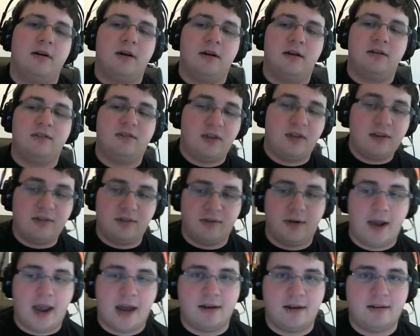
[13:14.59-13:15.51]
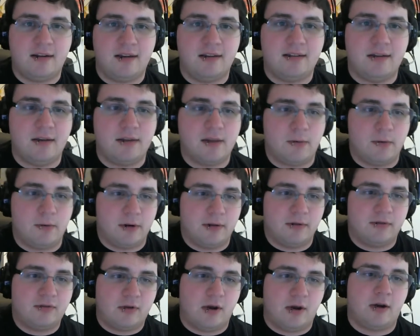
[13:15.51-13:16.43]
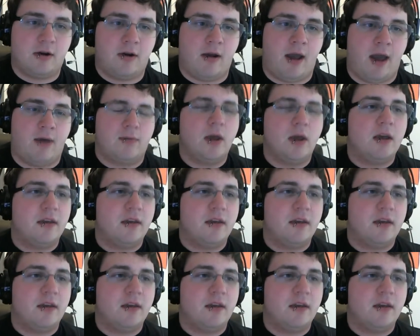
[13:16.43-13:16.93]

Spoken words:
cheese strategies in the world of StarCraft.